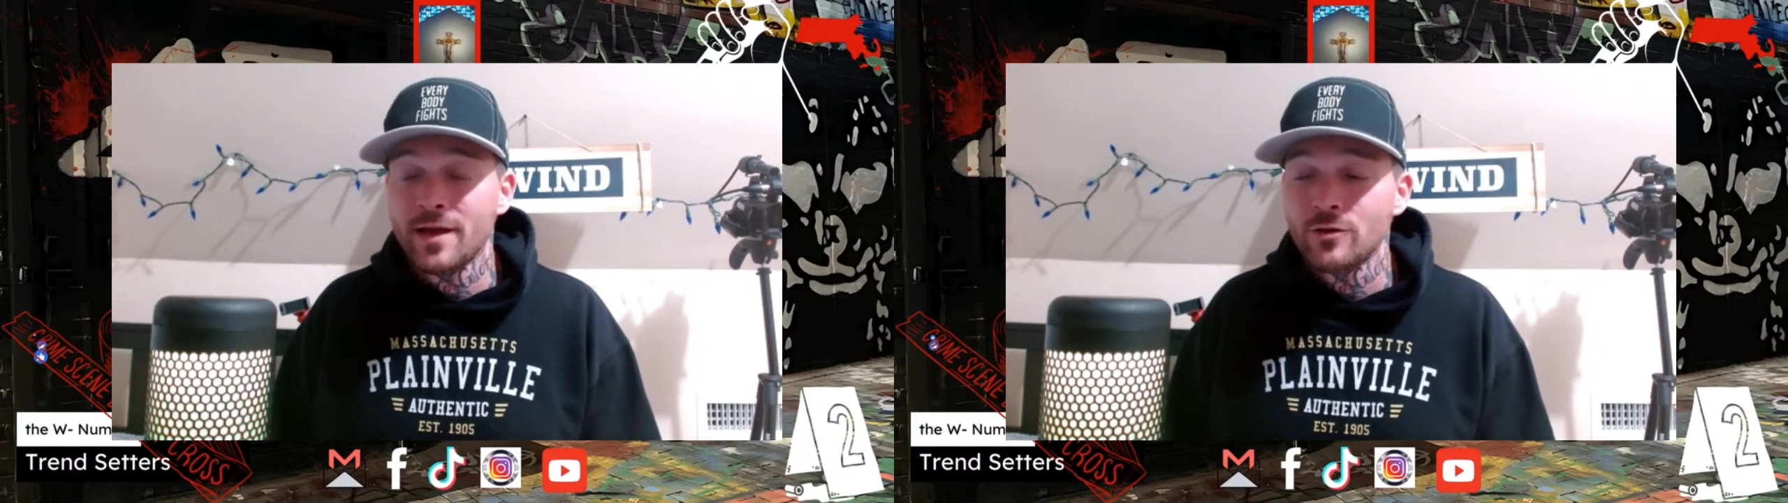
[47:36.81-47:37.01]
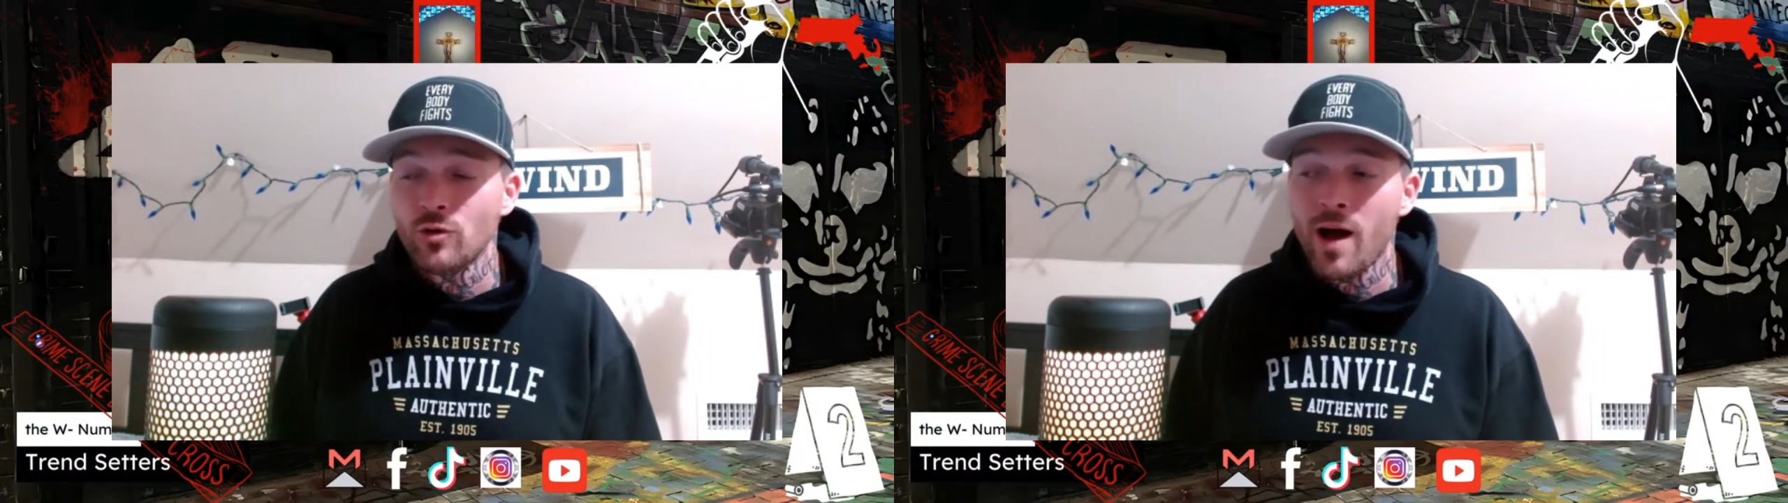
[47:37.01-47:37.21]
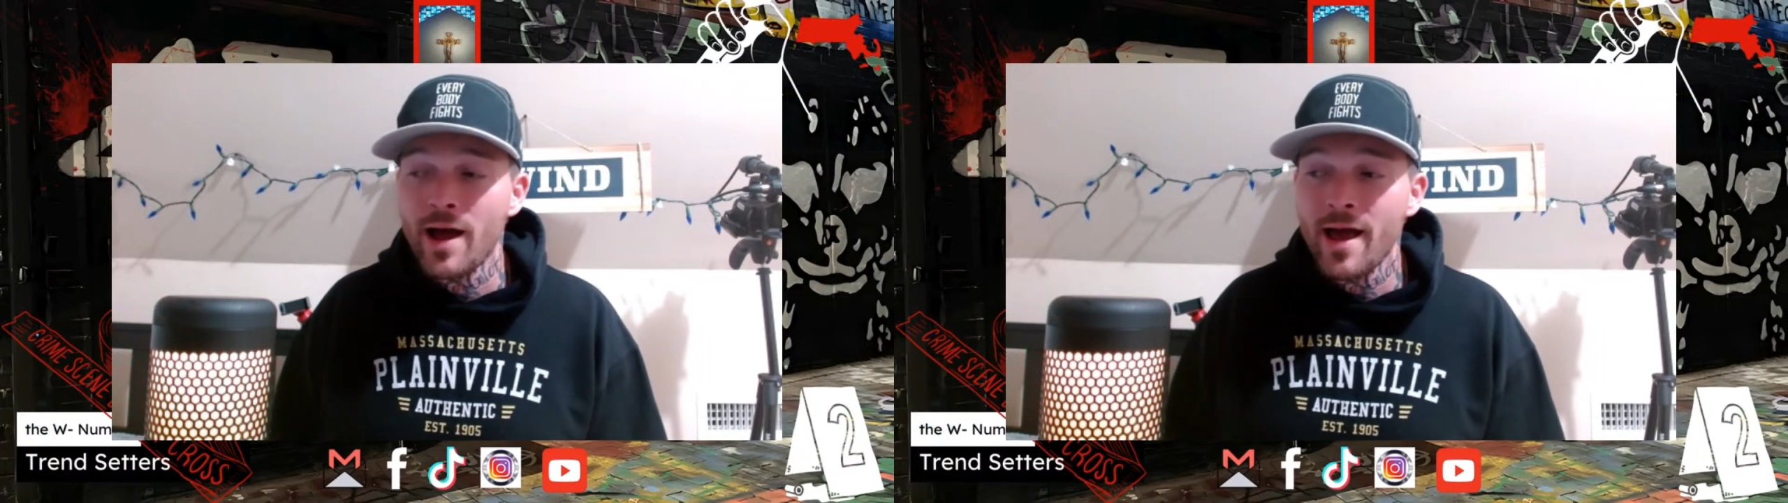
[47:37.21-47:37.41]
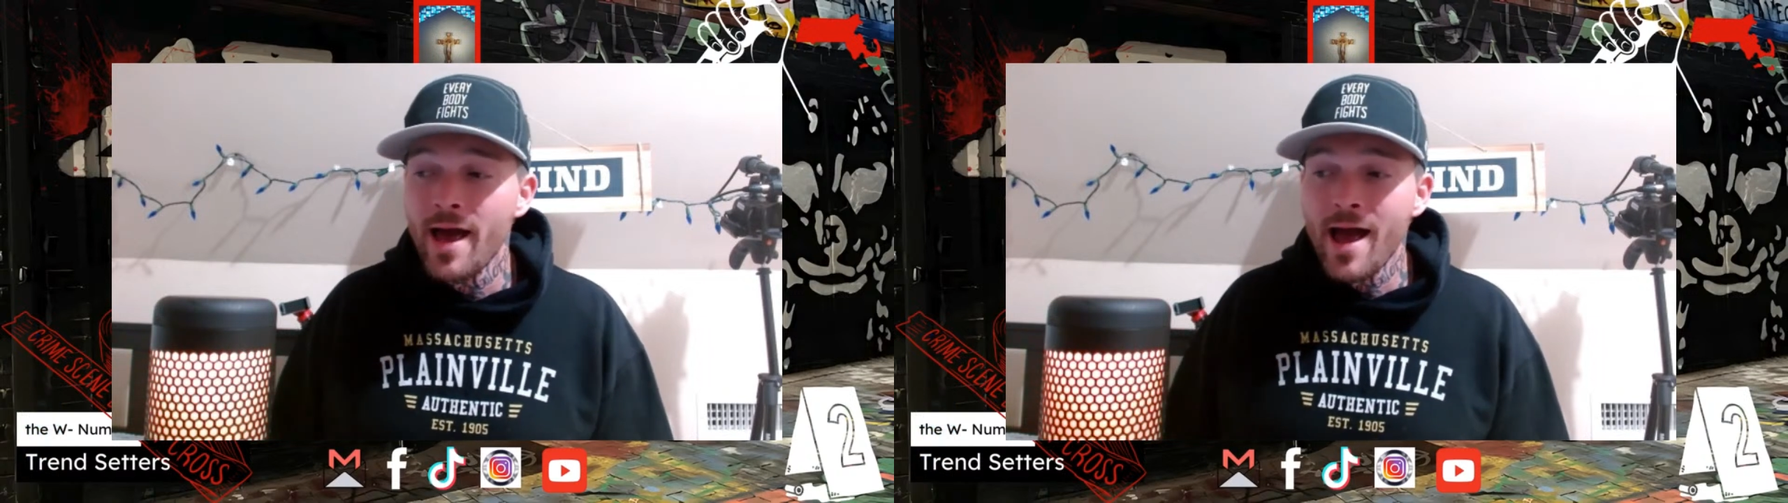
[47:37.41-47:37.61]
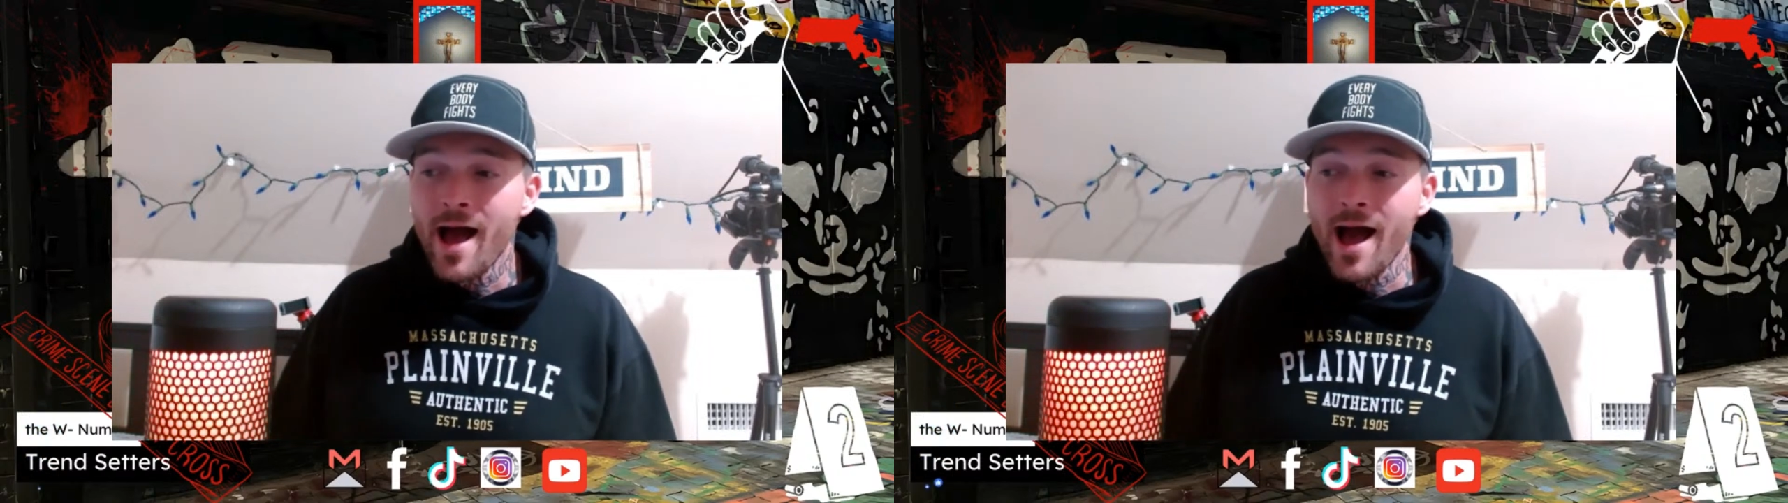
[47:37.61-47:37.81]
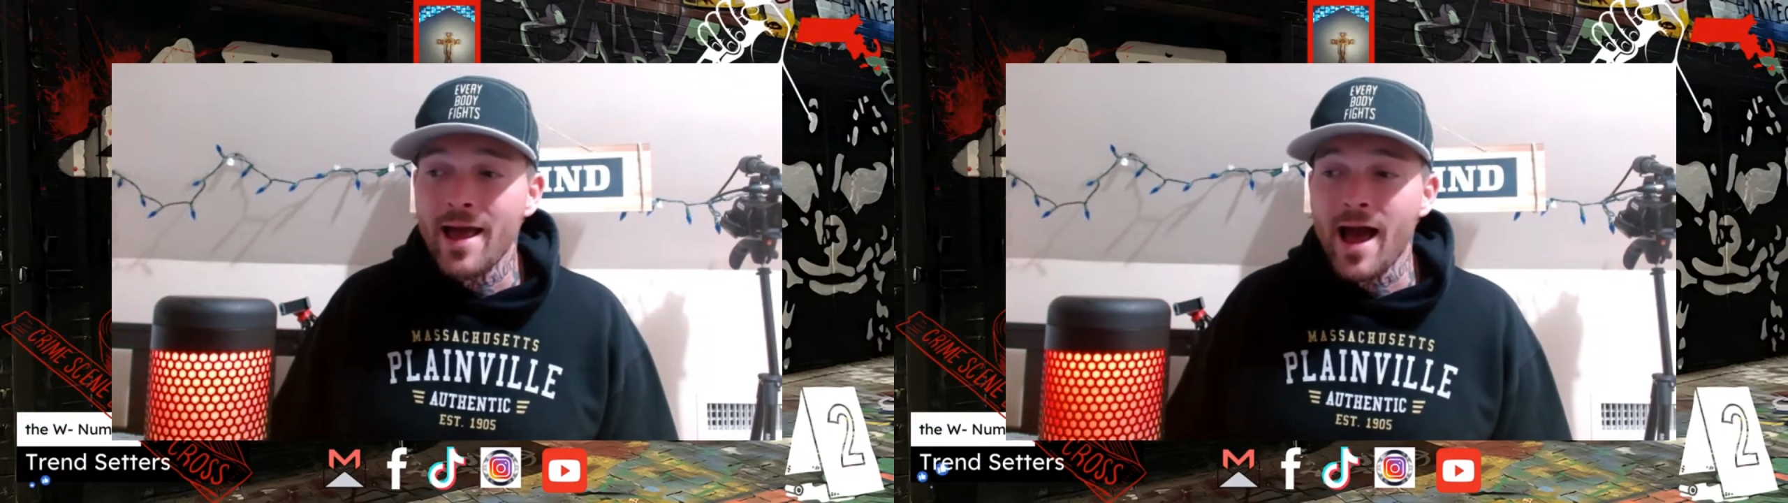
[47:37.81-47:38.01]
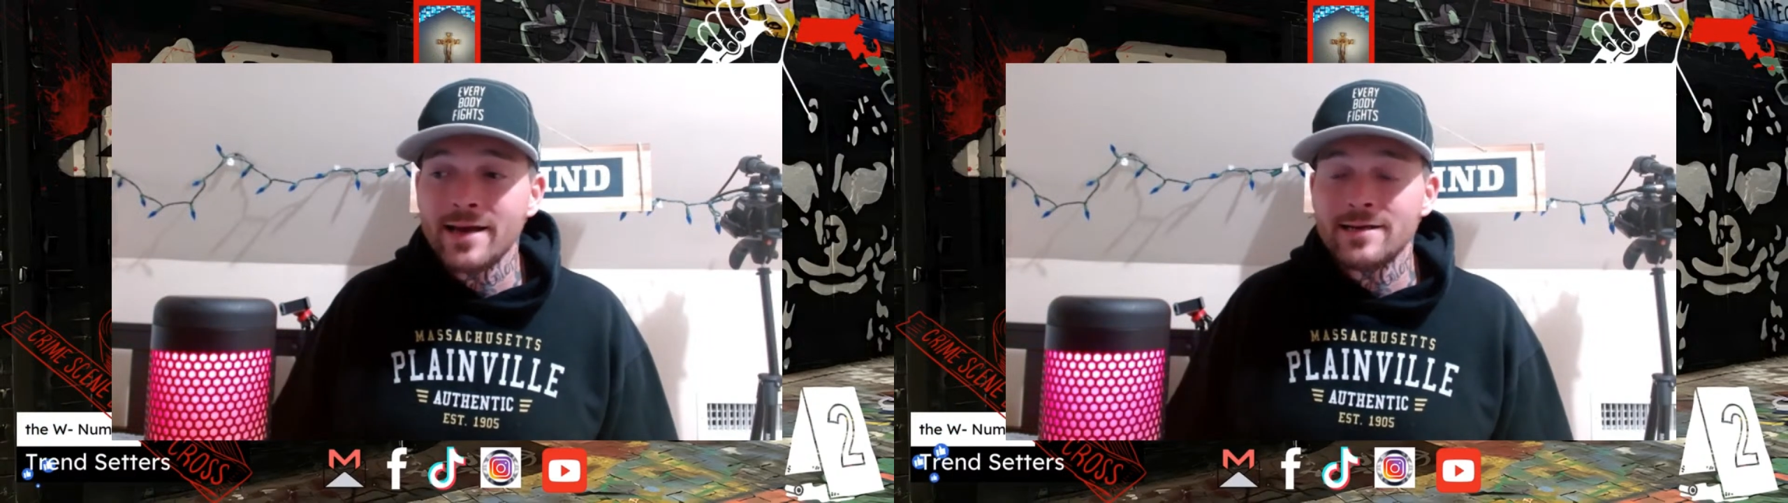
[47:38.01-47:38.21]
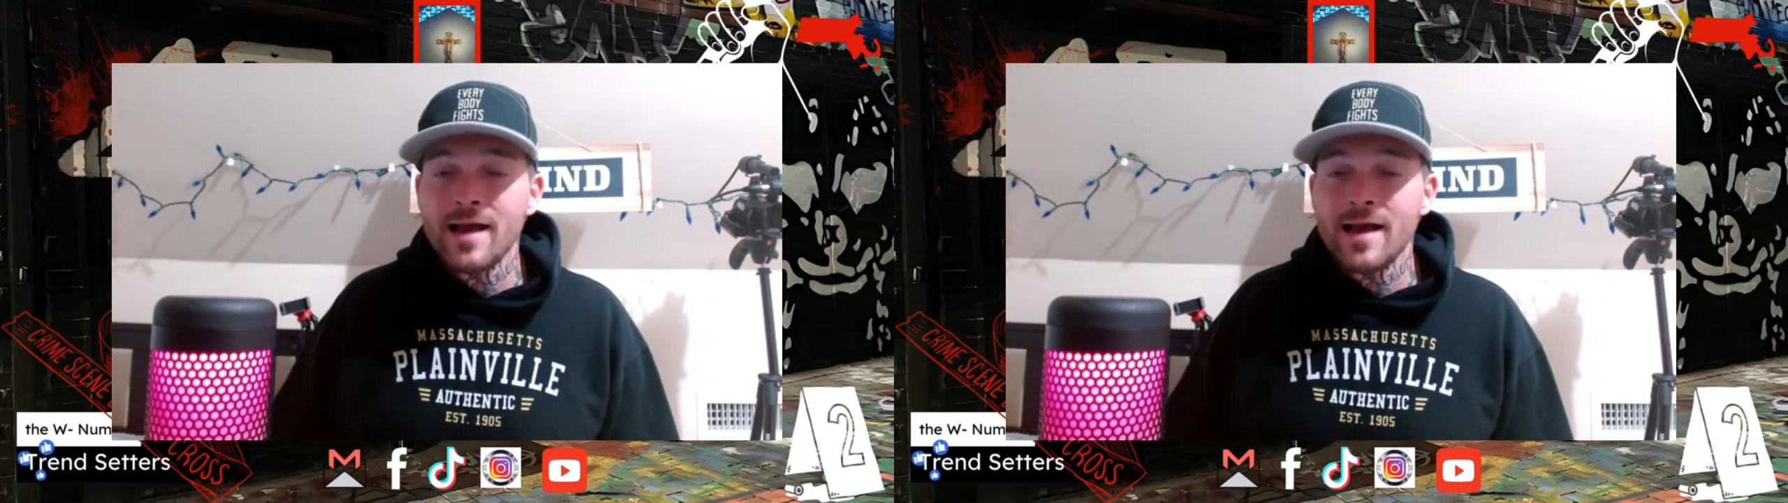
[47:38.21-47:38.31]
You know, I did